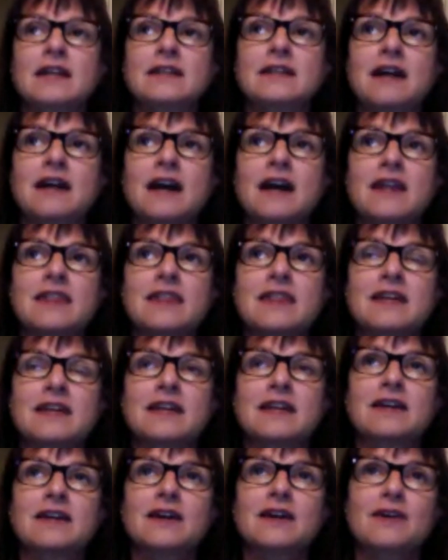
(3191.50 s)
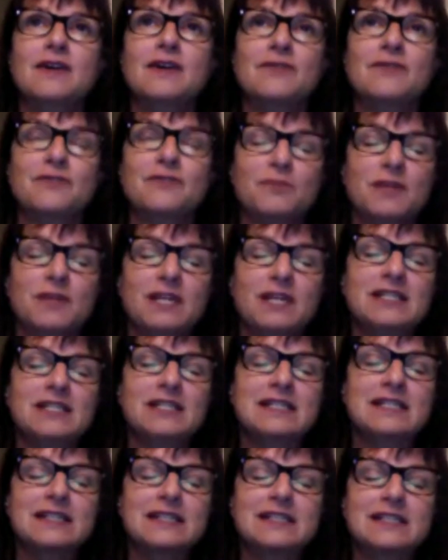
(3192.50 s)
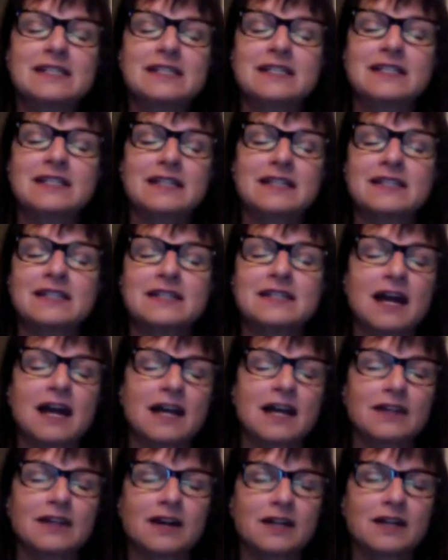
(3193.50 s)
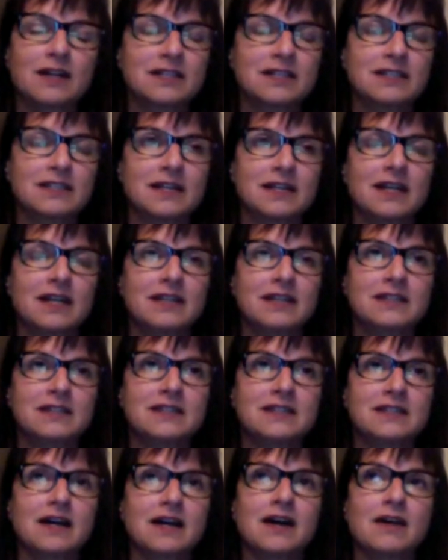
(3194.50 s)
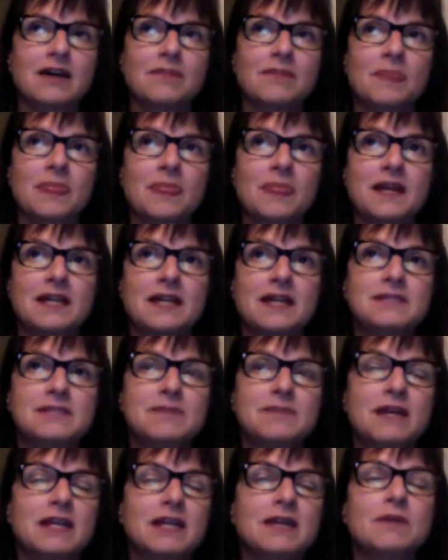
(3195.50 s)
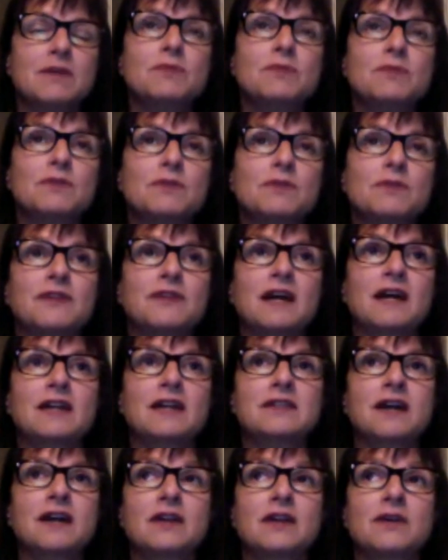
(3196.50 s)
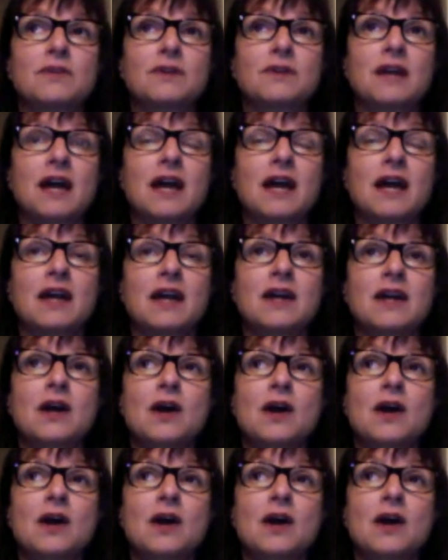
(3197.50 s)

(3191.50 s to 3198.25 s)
I think for me, just listening to this dialogue tonight, it's making me reflect on, okay,